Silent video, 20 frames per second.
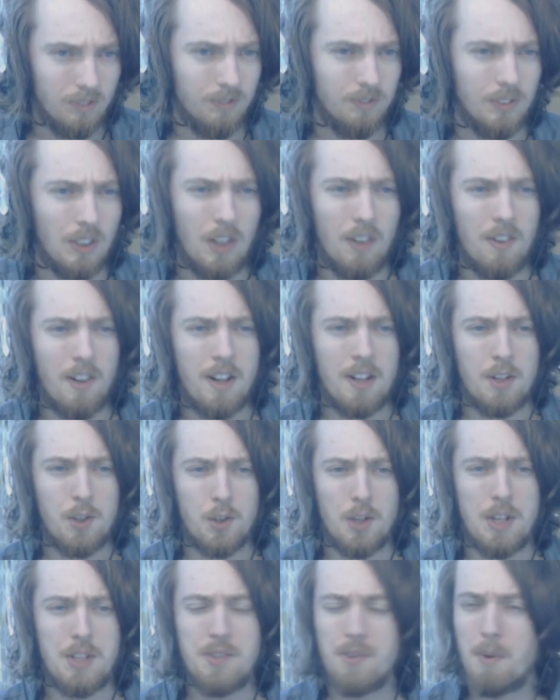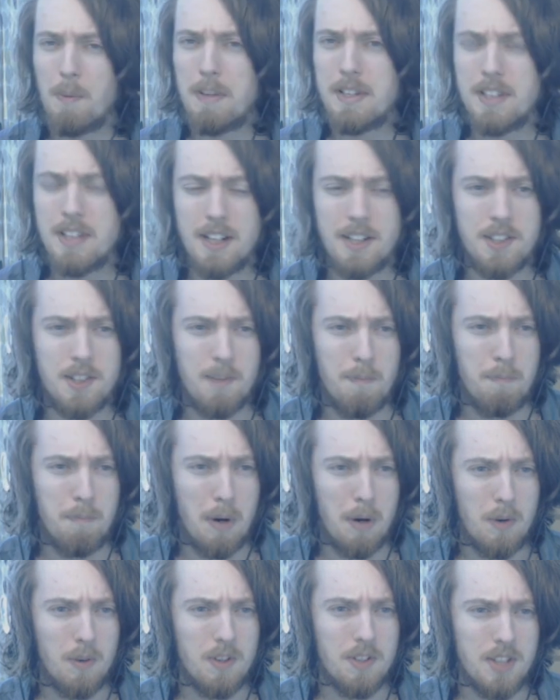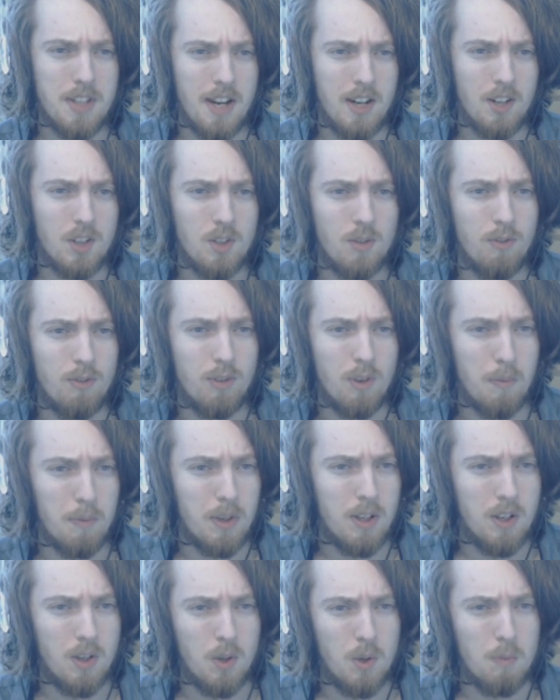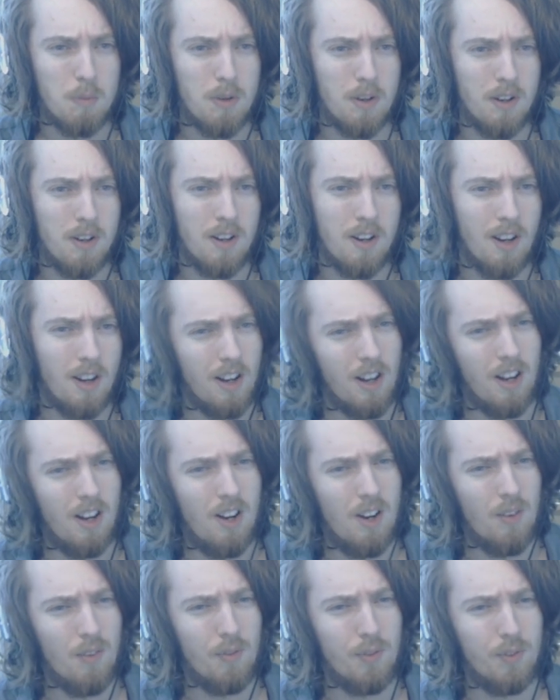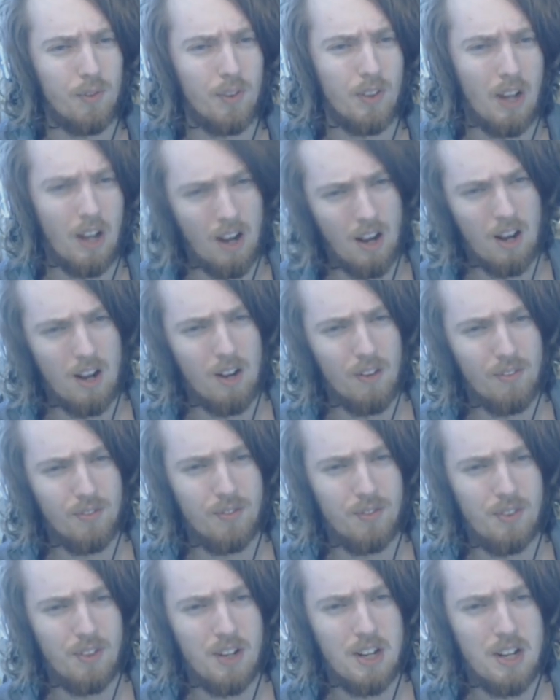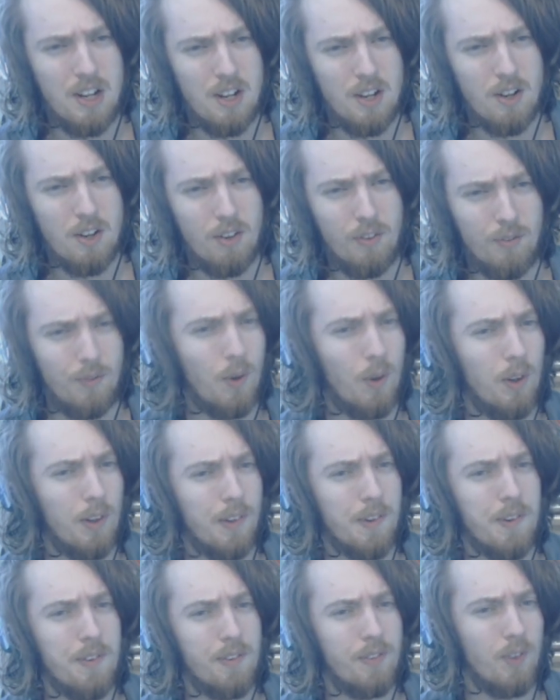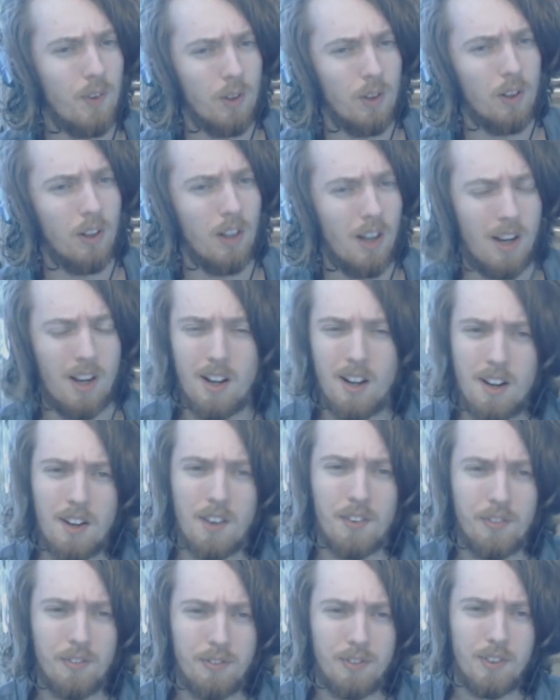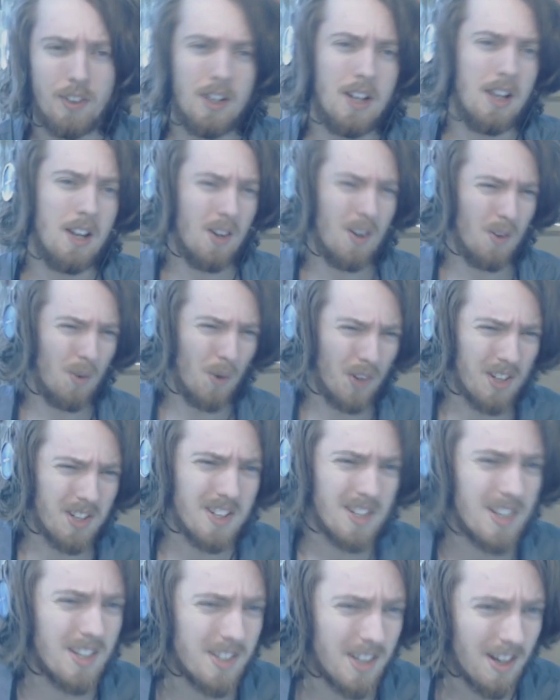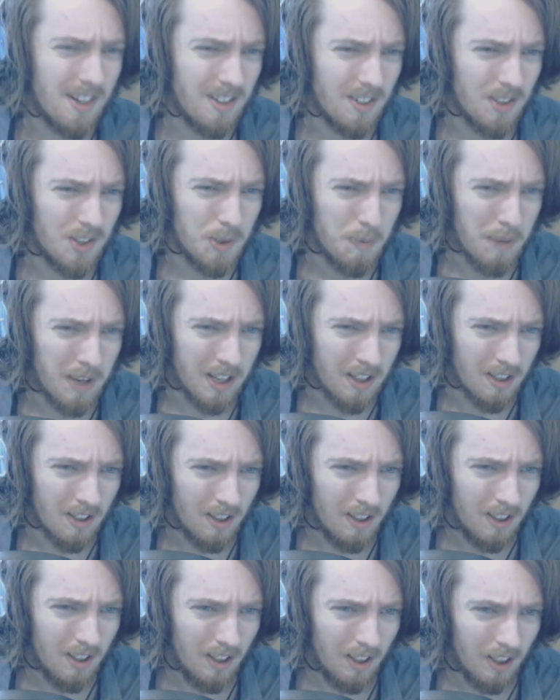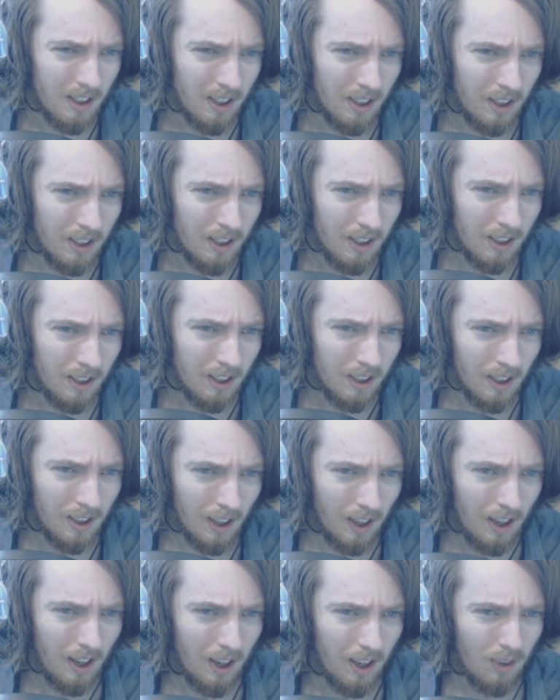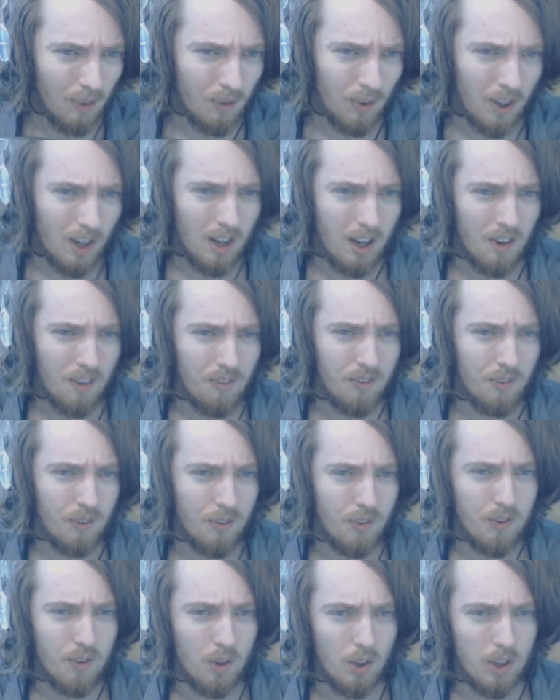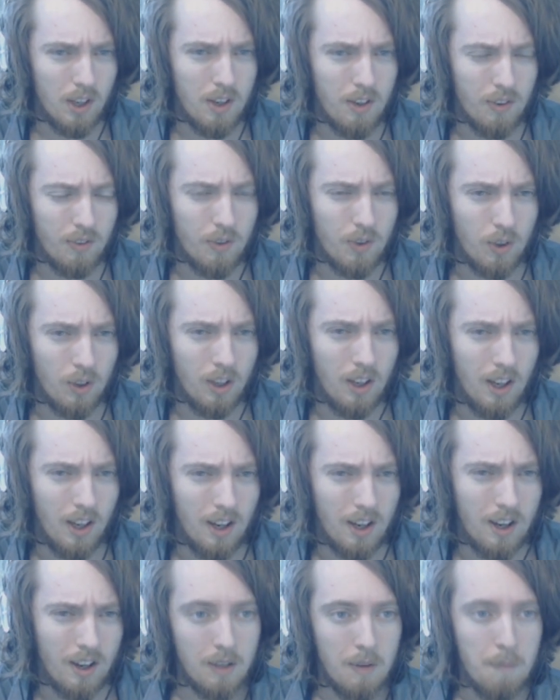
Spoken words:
Alright, transforming takes a bonus action from human half, full and full half. What does this sentence mean? Half, full and full half.